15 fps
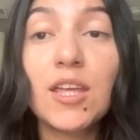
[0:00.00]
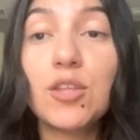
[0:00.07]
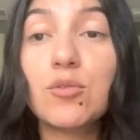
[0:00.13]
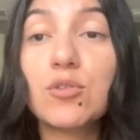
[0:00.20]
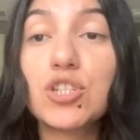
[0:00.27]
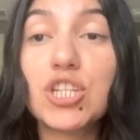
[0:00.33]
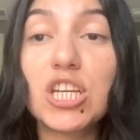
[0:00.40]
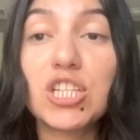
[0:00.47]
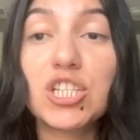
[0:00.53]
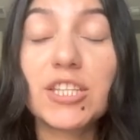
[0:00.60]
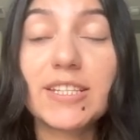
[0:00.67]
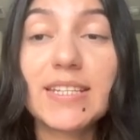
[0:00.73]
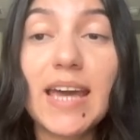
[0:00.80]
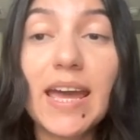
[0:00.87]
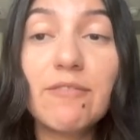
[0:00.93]
You can change
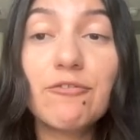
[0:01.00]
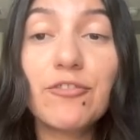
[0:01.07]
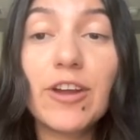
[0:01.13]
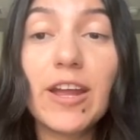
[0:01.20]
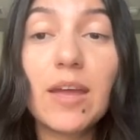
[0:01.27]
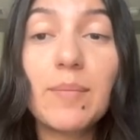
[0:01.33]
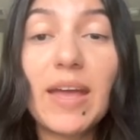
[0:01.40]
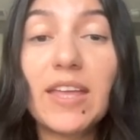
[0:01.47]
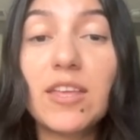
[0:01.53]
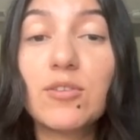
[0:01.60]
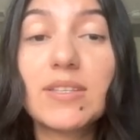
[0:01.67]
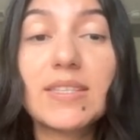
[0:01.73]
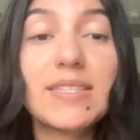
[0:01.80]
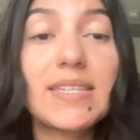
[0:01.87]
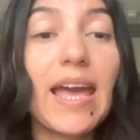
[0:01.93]
the time frame and you
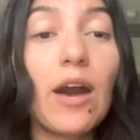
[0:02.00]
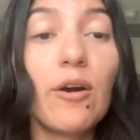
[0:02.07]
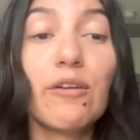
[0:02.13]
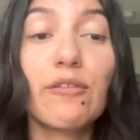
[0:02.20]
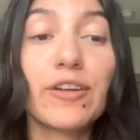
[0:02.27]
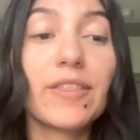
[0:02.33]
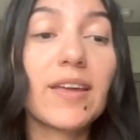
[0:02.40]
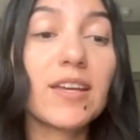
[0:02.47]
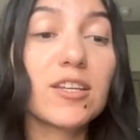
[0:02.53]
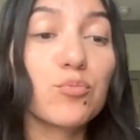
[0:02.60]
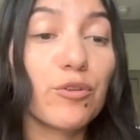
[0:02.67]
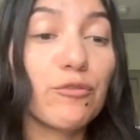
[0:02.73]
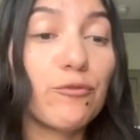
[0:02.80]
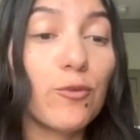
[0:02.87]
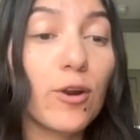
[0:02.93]
can see how everything is
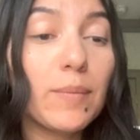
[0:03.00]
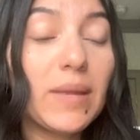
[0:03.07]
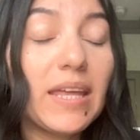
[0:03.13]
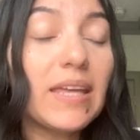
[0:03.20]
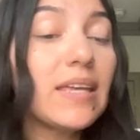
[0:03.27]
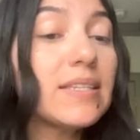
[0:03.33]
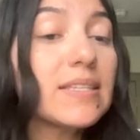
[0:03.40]
performing.